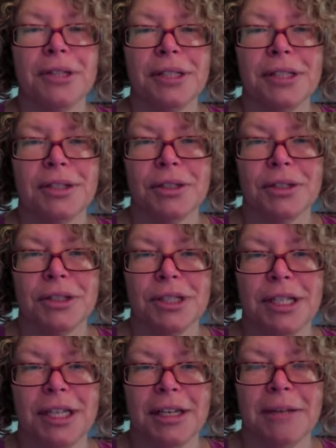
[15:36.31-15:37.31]
Their
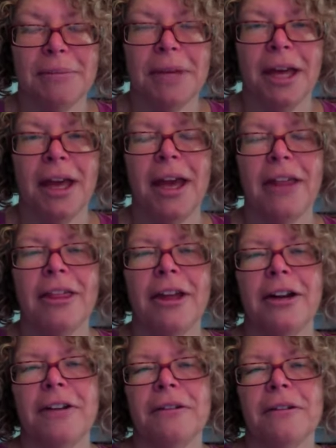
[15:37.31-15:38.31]
roots are in
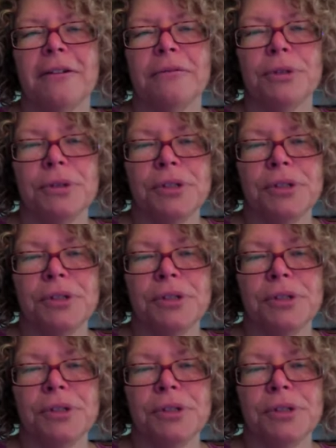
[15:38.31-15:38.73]
Romania,